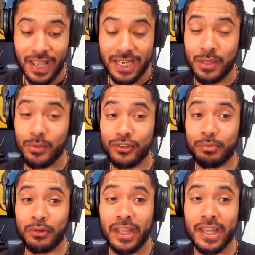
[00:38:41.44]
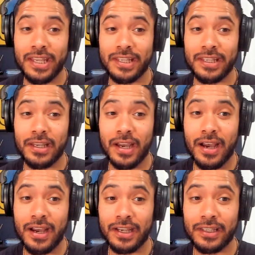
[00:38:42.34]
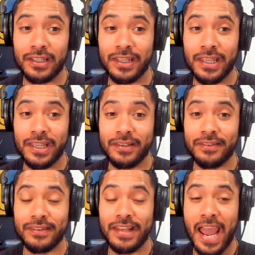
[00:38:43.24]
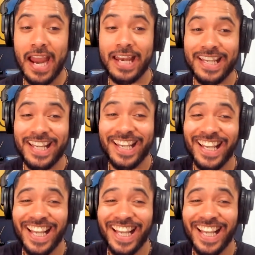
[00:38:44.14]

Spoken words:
And he was playing Kid's daddy.